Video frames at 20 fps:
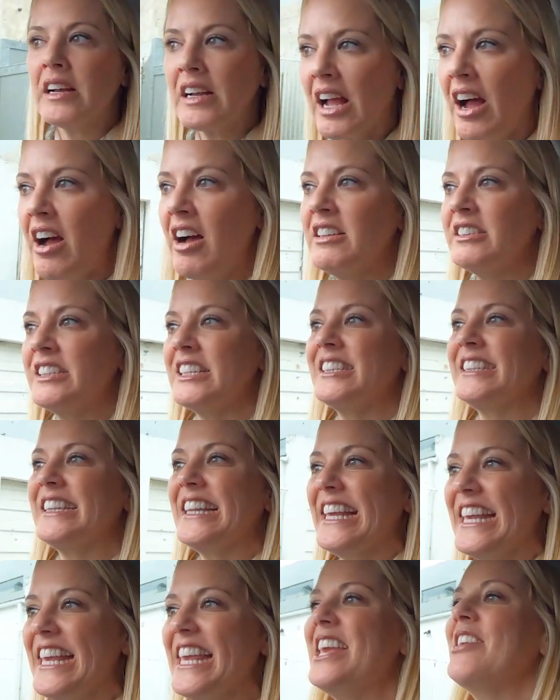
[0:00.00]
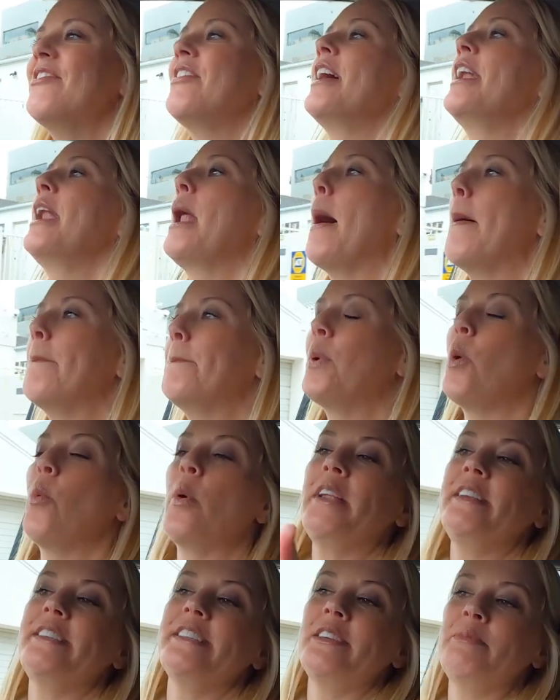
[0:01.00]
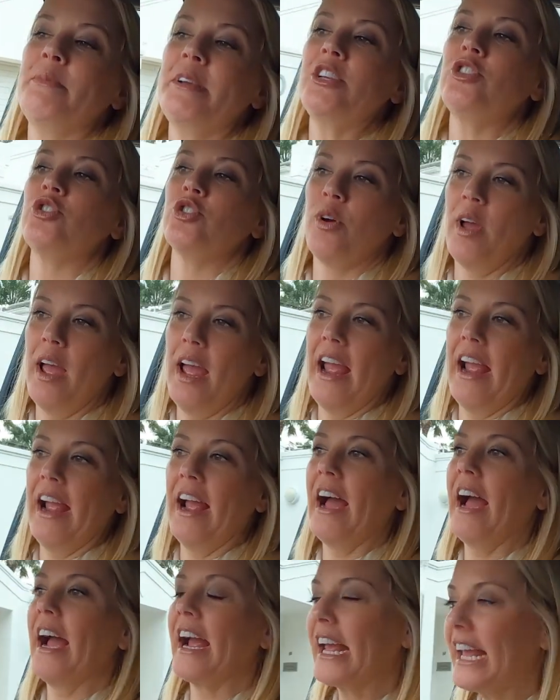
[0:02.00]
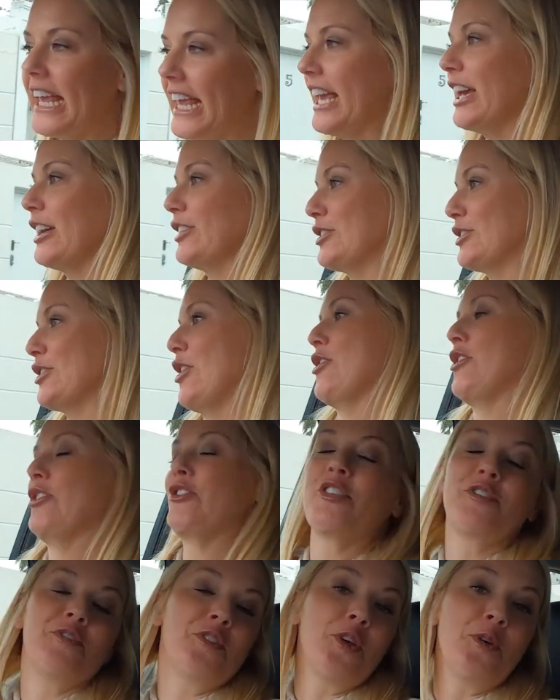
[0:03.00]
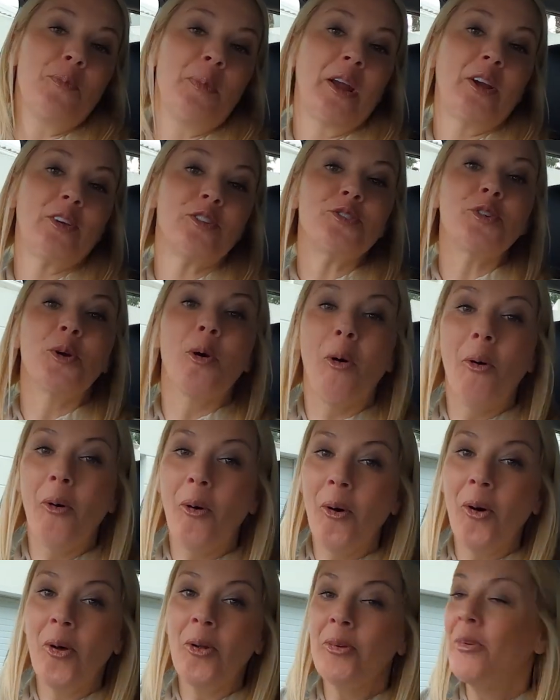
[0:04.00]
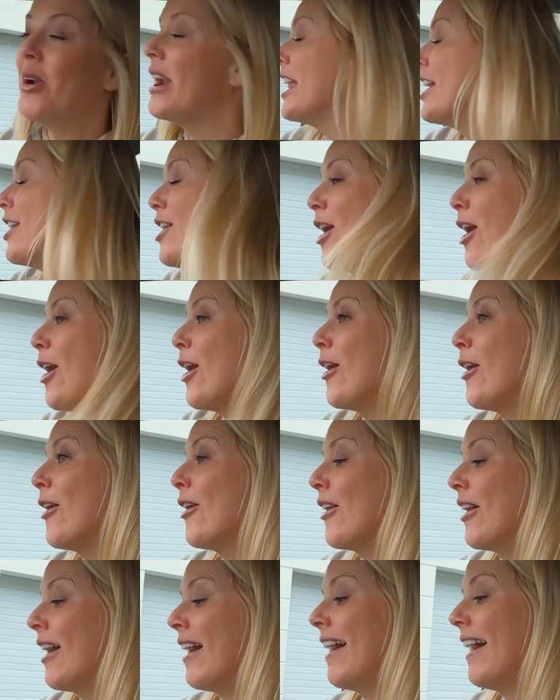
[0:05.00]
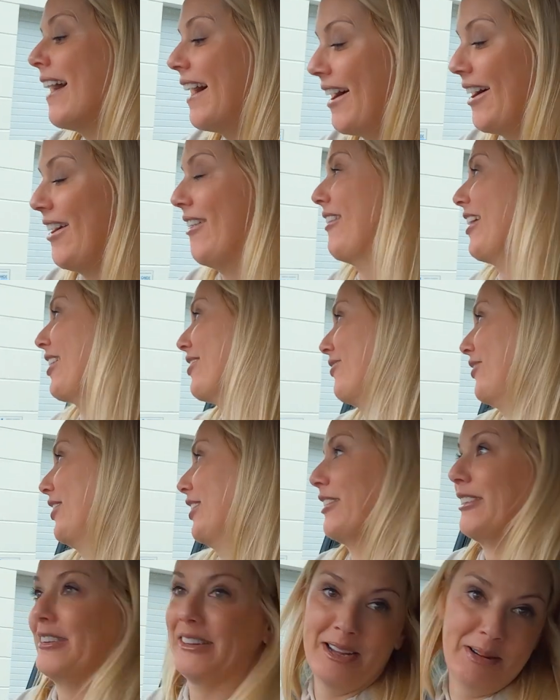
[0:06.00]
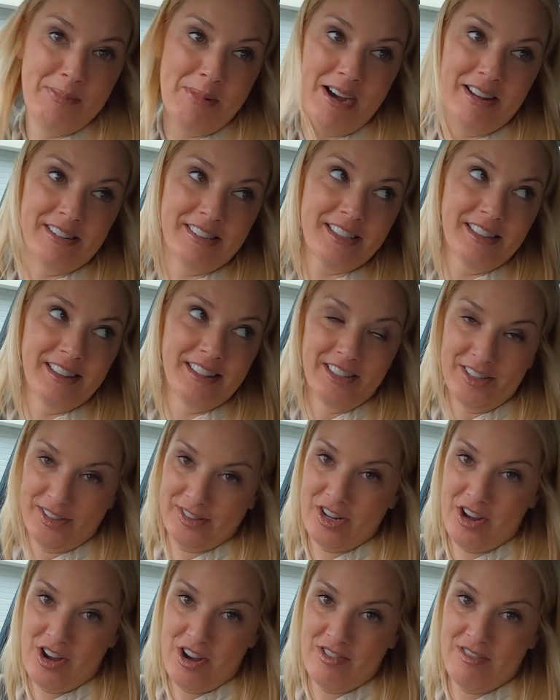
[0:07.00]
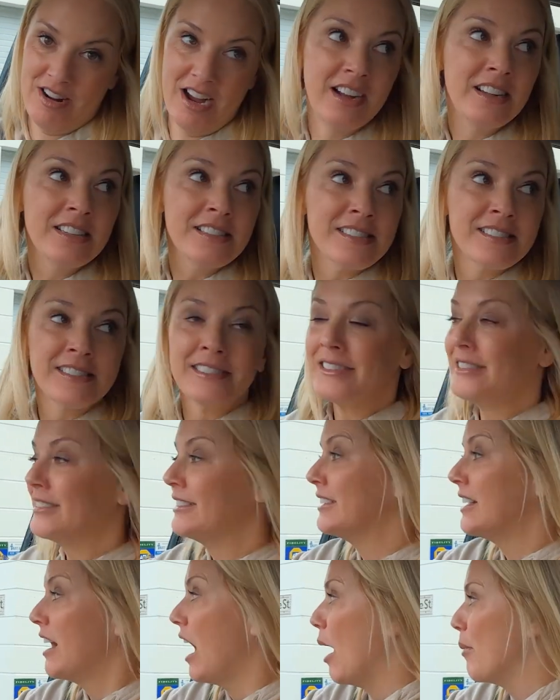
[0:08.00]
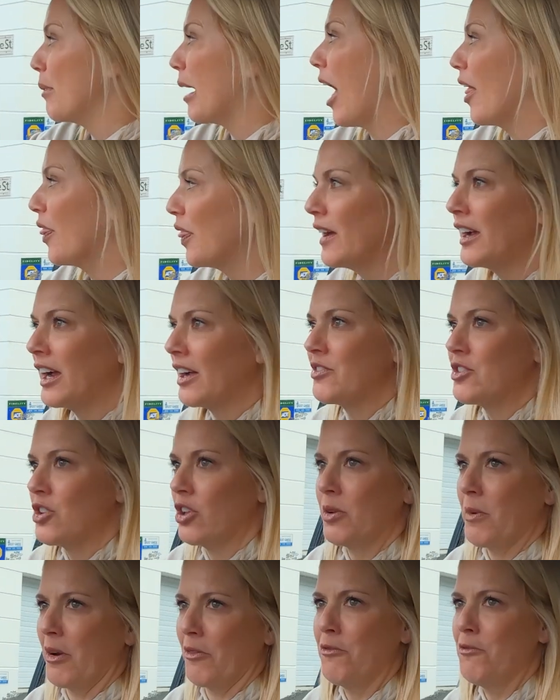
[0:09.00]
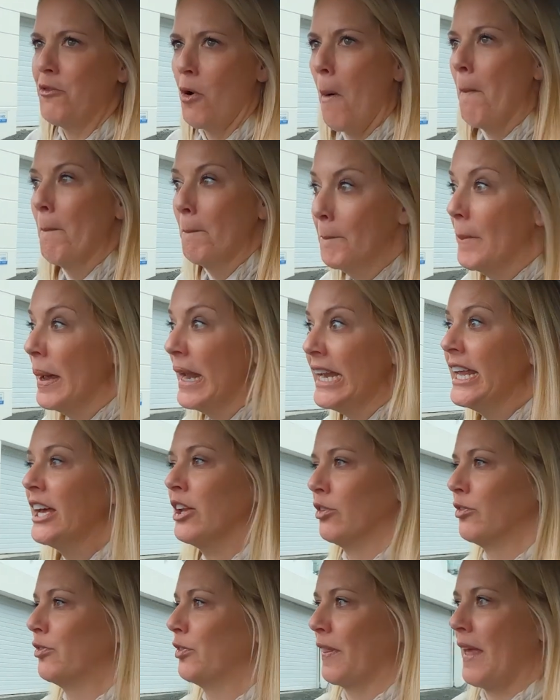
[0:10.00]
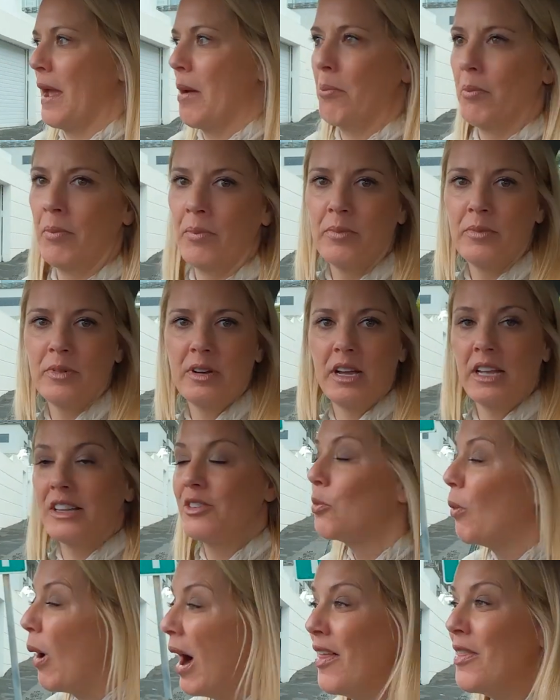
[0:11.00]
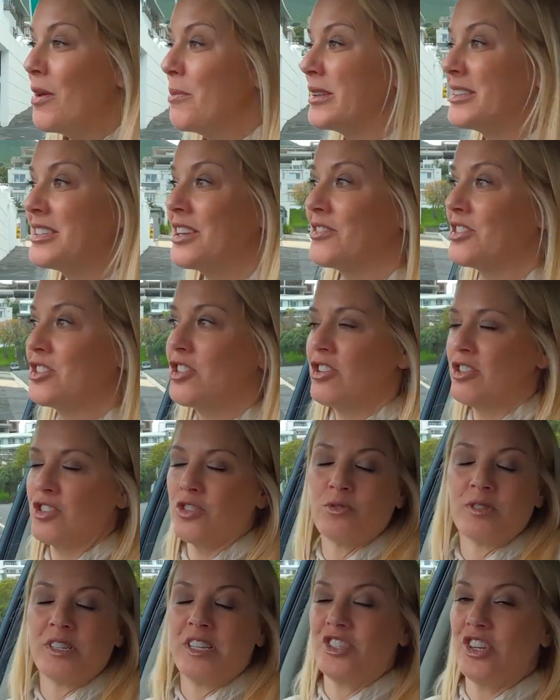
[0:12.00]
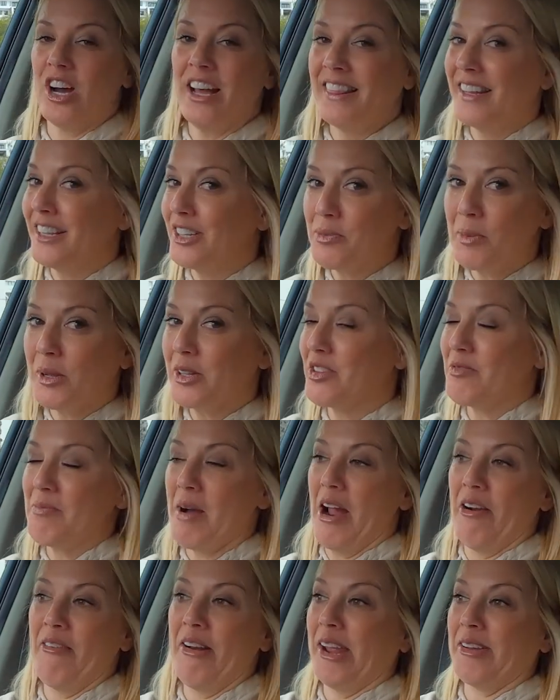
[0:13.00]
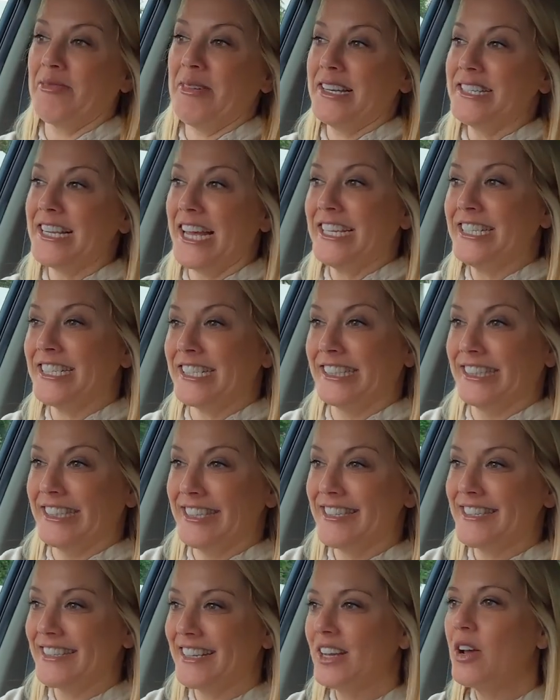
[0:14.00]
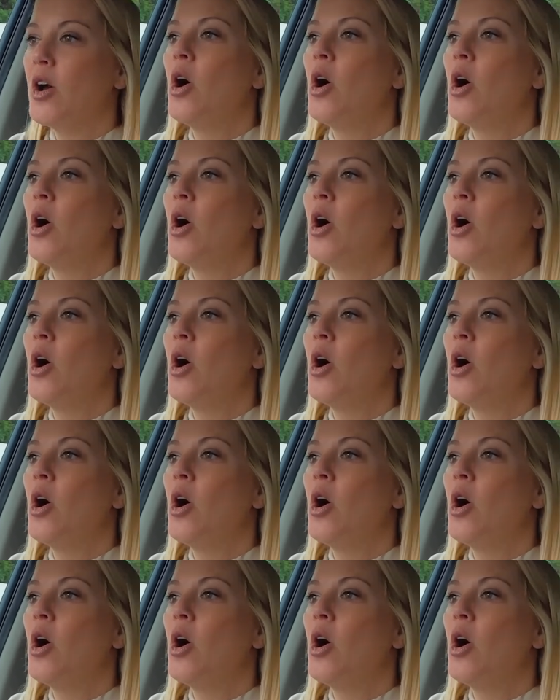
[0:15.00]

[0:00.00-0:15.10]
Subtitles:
Guys, is there even a point in me doing a Kia Sonet review? Because you already know how I feel about this car, right? I mean, I think I've sold about 4 million for them. It's why they must have a stock shortage. I think it's because of my recommendations.